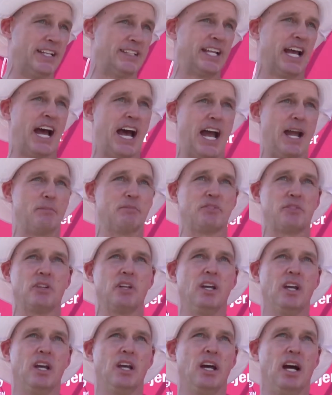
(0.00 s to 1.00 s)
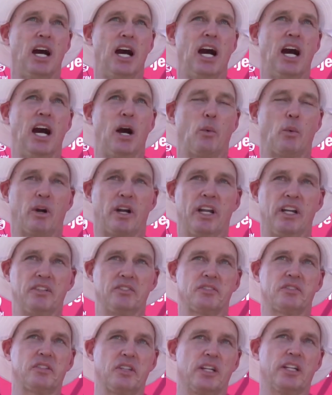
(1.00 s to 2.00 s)
at times where
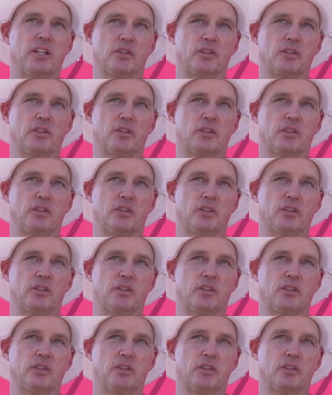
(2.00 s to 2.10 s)
he's,